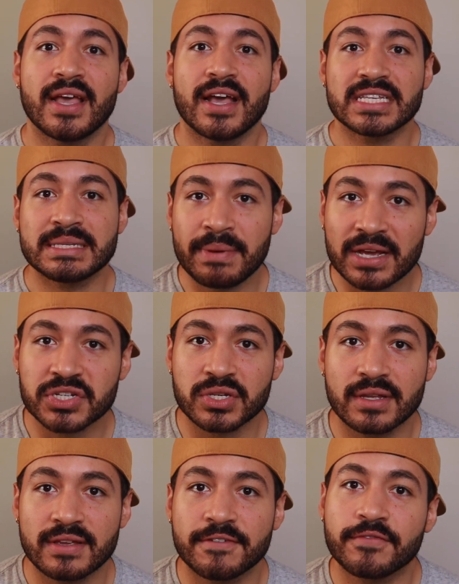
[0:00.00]

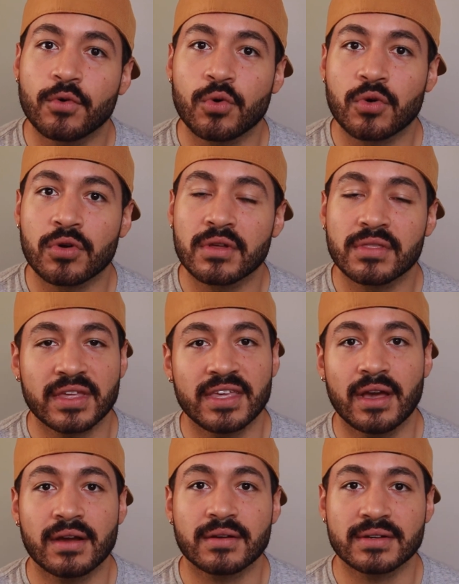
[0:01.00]
especially for the
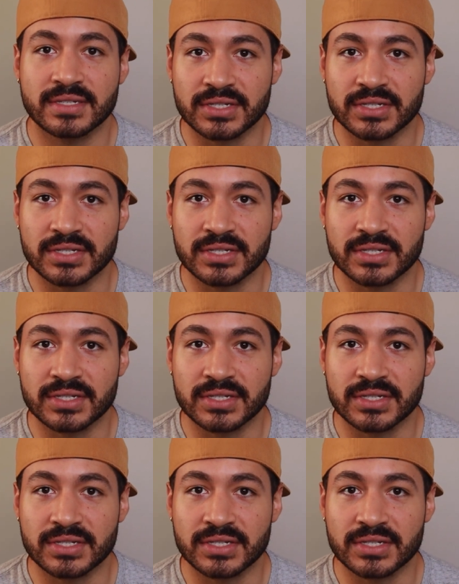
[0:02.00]
younger